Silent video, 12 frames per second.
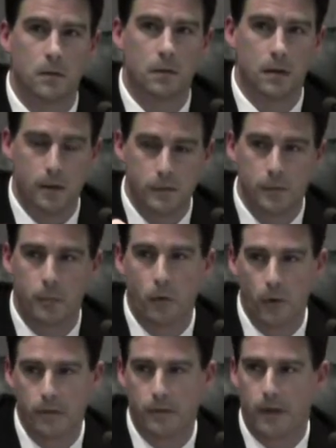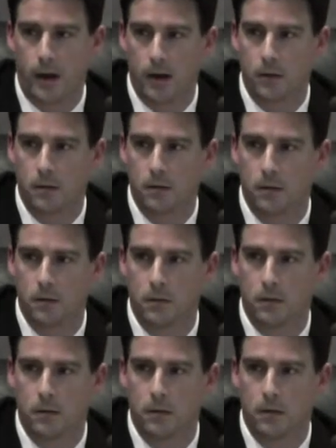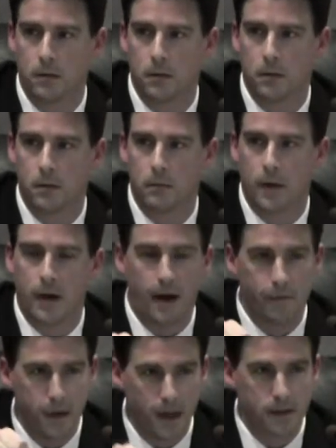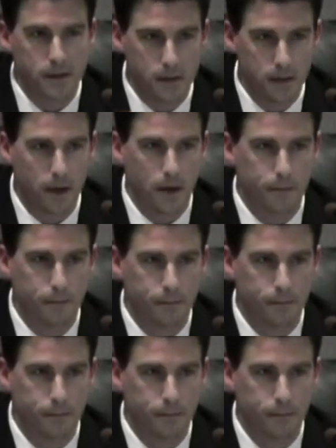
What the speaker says: then I'm supportive of that. But I have yet to see that.